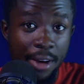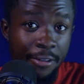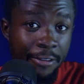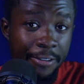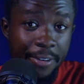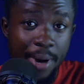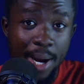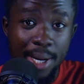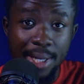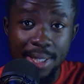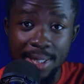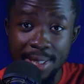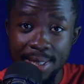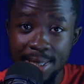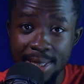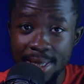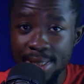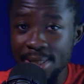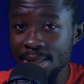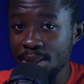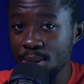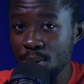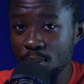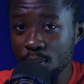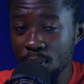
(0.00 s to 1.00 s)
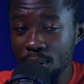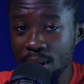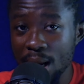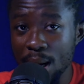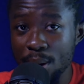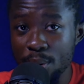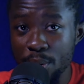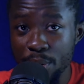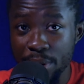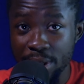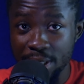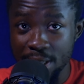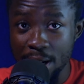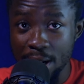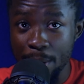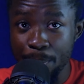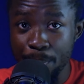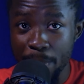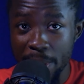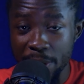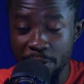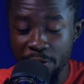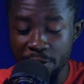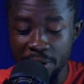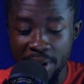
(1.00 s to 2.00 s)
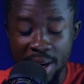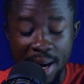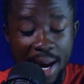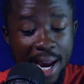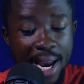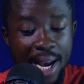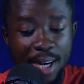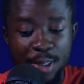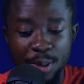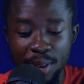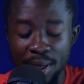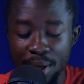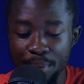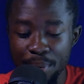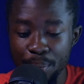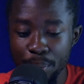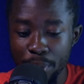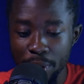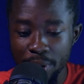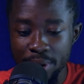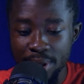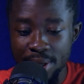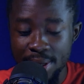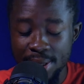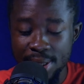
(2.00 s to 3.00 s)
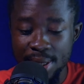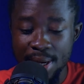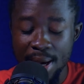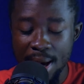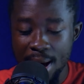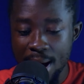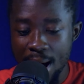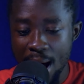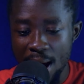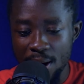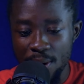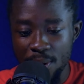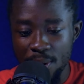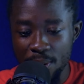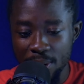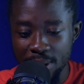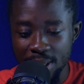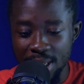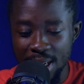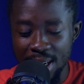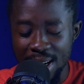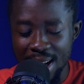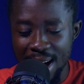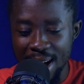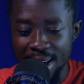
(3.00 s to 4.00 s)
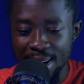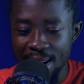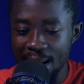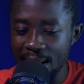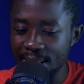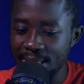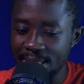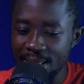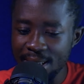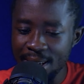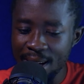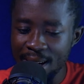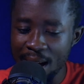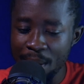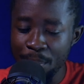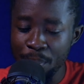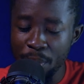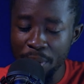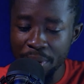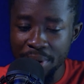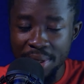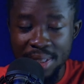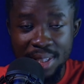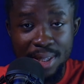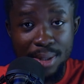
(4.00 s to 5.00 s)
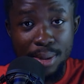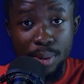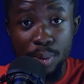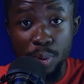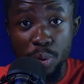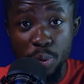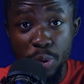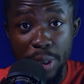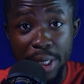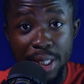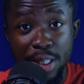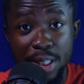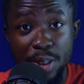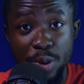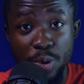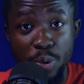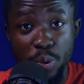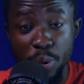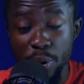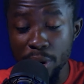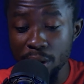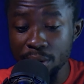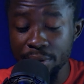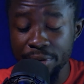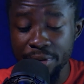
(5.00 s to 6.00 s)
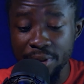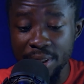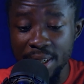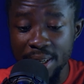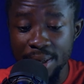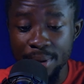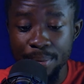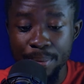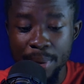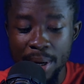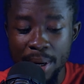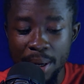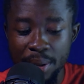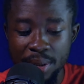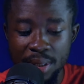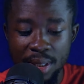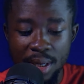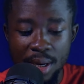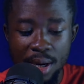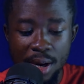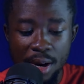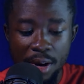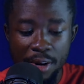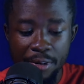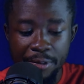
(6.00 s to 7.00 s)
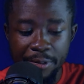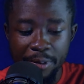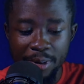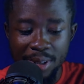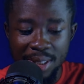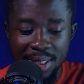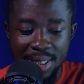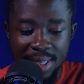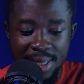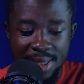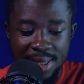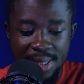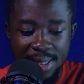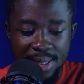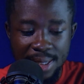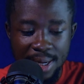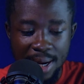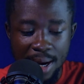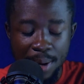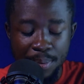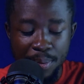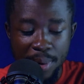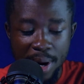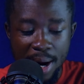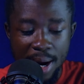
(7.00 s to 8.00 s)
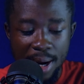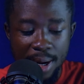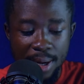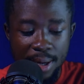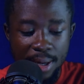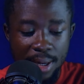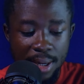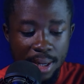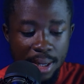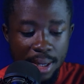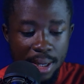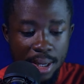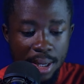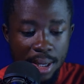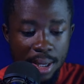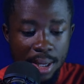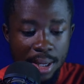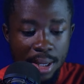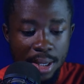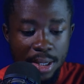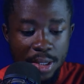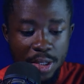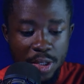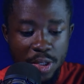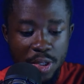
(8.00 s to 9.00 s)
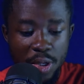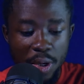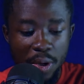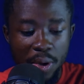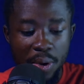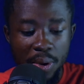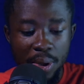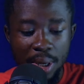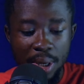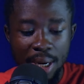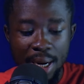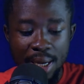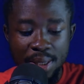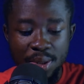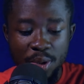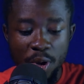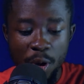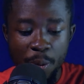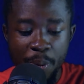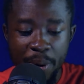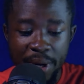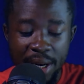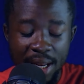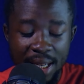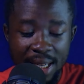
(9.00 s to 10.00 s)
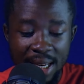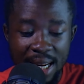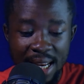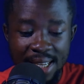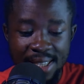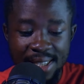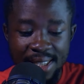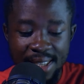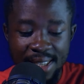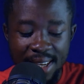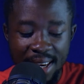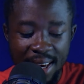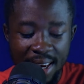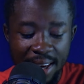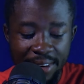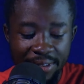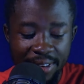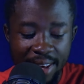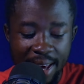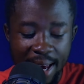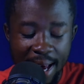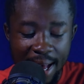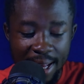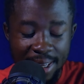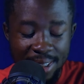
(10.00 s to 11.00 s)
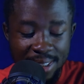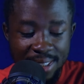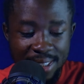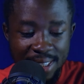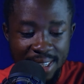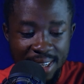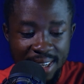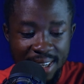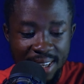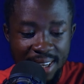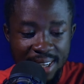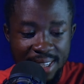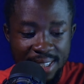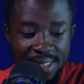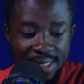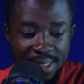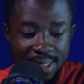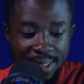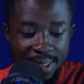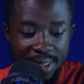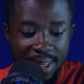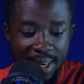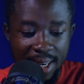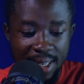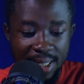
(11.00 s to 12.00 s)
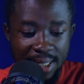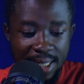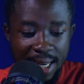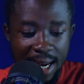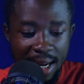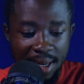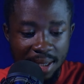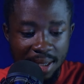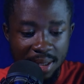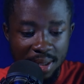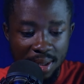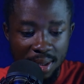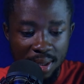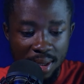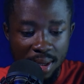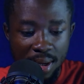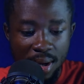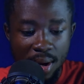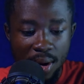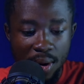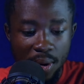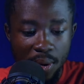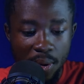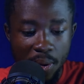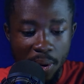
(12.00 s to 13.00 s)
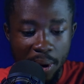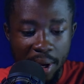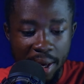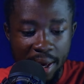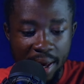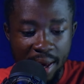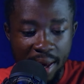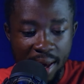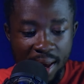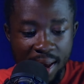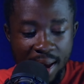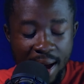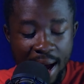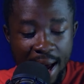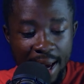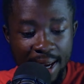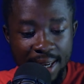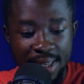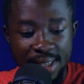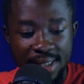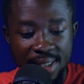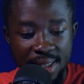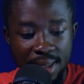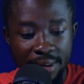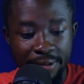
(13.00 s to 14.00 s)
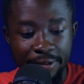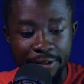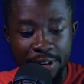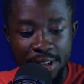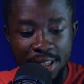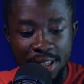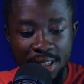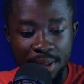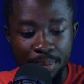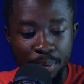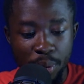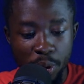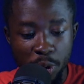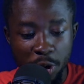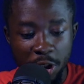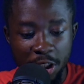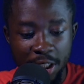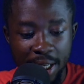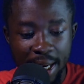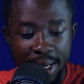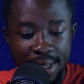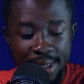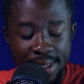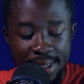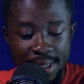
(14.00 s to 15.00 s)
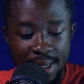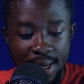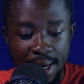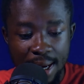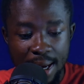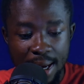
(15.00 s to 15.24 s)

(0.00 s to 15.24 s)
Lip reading: In fact, this is not an original battery. I actually bought this along the line. I think I bought this around 2012 thereabout for this camera. So let's open it. Let's see if the LCD is still intact. Okay, I can see visible shakes.